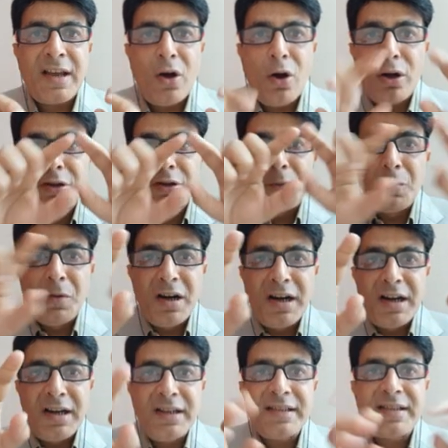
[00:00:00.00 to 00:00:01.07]
or the
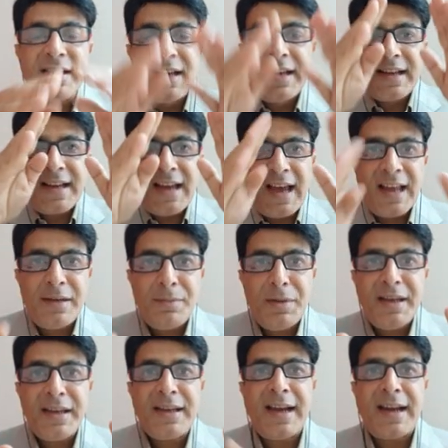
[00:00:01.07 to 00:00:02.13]
words can
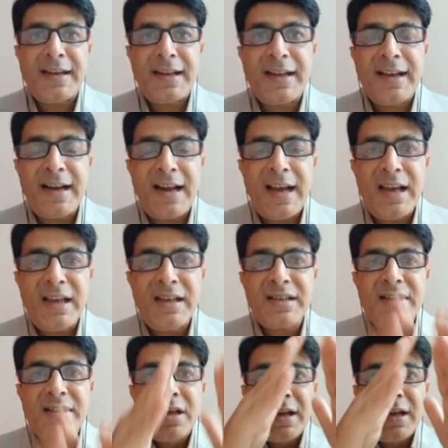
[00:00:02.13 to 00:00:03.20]
be
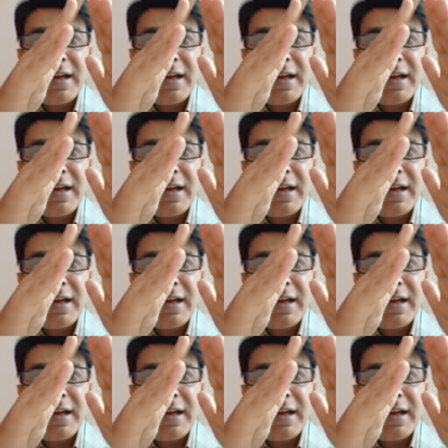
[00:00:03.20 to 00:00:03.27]
categorized,